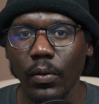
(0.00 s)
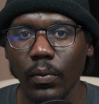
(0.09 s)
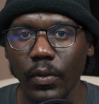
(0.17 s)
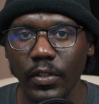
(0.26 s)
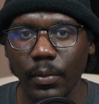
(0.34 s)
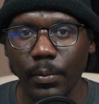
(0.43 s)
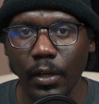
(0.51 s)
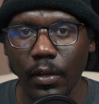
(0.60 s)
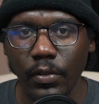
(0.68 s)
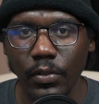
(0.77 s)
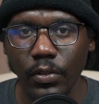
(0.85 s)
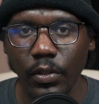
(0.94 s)
What's up, y'all?
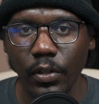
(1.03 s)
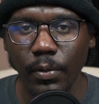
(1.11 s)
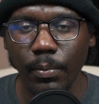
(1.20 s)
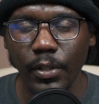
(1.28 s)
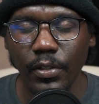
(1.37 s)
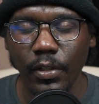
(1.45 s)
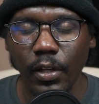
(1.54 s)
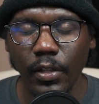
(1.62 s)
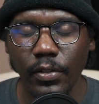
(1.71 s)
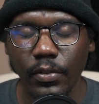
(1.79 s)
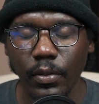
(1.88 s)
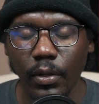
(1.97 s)
JoJo here. Make sure you like,
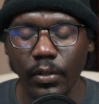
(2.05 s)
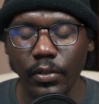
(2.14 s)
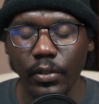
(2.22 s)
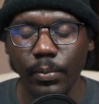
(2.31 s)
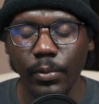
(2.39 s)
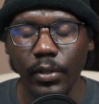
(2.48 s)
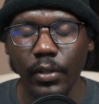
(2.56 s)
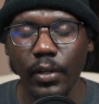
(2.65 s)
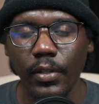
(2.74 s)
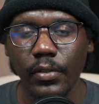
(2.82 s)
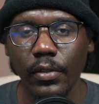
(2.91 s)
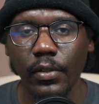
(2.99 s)
subscribe, show your boy
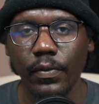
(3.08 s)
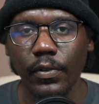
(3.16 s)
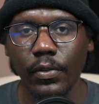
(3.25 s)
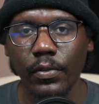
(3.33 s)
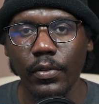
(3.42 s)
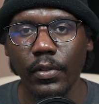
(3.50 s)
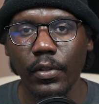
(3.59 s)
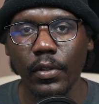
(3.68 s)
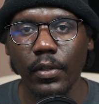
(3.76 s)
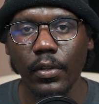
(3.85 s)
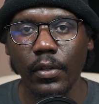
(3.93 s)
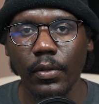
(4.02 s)
content. If you're new to
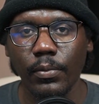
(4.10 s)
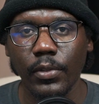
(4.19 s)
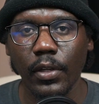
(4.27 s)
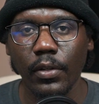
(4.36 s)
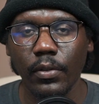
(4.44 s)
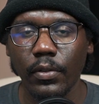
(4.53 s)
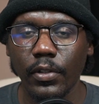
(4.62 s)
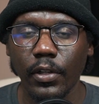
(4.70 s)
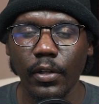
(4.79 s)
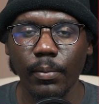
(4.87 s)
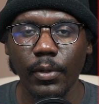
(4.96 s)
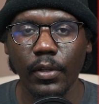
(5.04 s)
the channel, go check
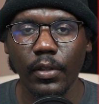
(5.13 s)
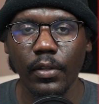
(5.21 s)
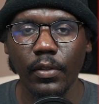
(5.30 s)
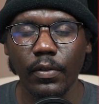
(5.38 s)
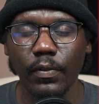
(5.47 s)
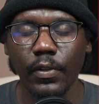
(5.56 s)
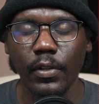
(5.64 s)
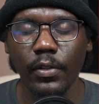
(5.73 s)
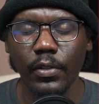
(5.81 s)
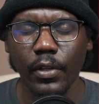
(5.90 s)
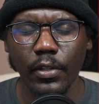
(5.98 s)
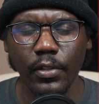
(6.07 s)
out my other
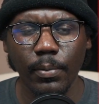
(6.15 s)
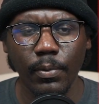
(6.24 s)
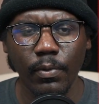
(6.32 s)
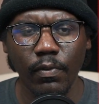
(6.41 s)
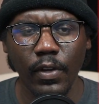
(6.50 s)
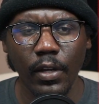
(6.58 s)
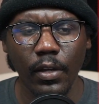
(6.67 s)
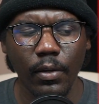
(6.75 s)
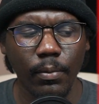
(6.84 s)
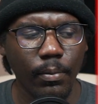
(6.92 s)
videos, catch up on my vibe.